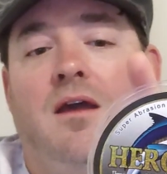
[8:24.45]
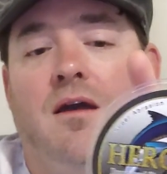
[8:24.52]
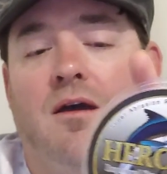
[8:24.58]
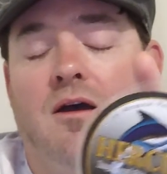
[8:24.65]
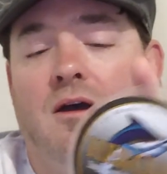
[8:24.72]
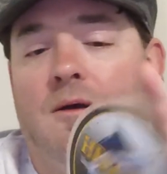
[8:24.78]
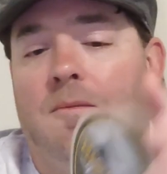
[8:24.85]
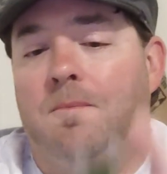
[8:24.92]

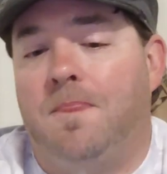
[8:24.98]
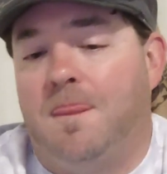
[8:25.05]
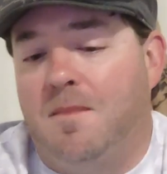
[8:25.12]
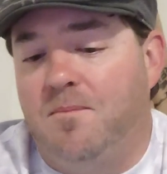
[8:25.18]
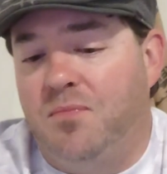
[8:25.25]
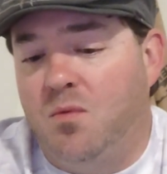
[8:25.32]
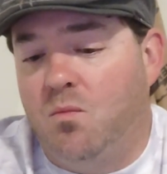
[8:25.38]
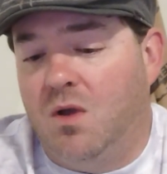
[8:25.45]

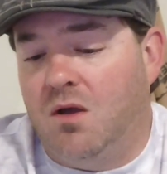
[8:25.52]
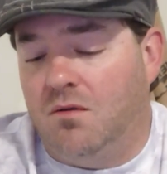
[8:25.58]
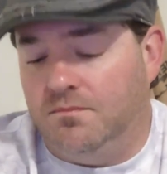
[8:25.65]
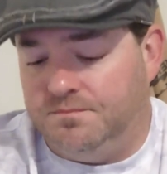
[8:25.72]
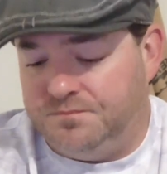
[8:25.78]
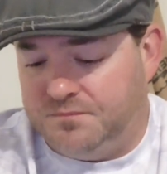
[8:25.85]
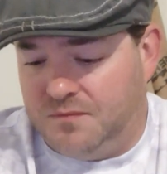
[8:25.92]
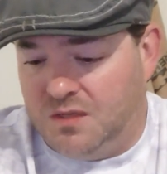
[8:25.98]

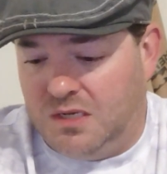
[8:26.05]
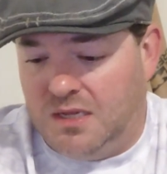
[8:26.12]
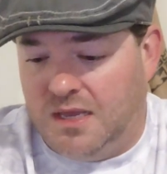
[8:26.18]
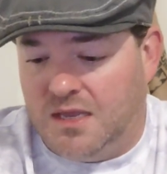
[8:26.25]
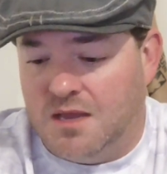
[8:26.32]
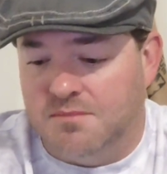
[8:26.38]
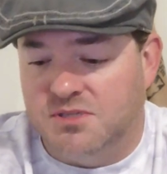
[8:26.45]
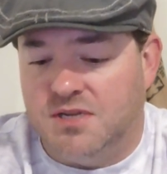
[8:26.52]
Well,
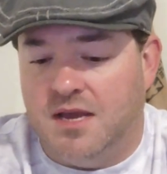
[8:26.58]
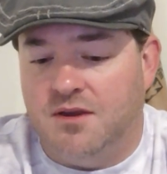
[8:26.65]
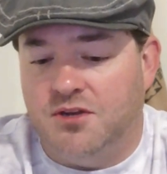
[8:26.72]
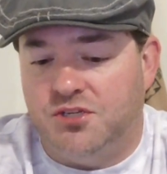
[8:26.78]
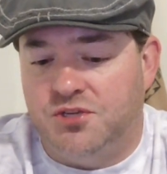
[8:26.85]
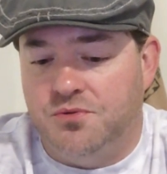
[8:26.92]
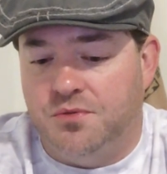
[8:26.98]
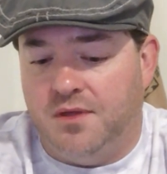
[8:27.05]
it comes down
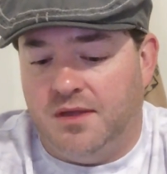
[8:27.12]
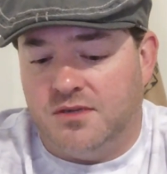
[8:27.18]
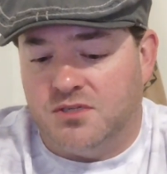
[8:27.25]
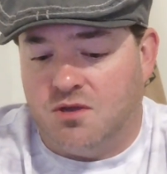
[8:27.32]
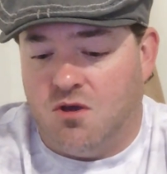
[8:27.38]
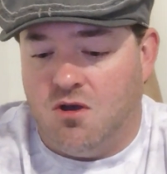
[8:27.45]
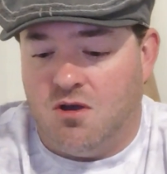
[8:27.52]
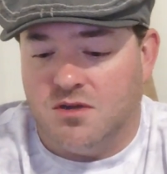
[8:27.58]
to 2
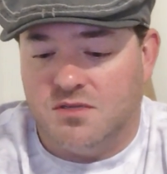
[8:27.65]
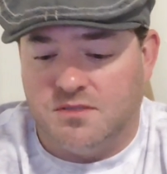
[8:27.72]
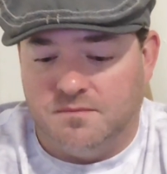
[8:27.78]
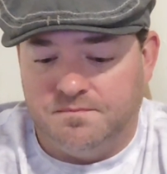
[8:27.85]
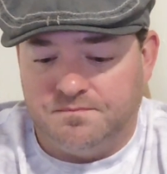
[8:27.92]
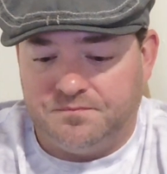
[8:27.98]
things. Cost.